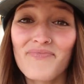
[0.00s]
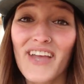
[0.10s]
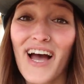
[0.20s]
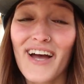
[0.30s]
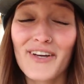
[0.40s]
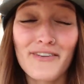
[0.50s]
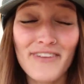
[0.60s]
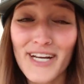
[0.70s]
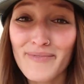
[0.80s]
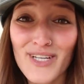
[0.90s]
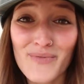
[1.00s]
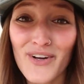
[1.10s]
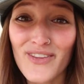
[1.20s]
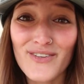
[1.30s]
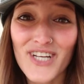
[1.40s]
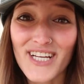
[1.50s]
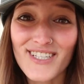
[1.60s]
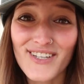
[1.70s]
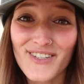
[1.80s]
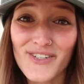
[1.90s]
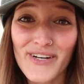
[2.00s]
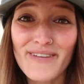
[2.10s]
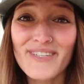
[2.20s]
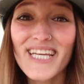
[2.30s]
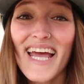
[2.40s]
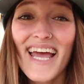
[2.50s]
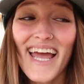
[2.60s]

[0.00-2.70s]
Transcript: Uh, your family's worth you chasing your dreams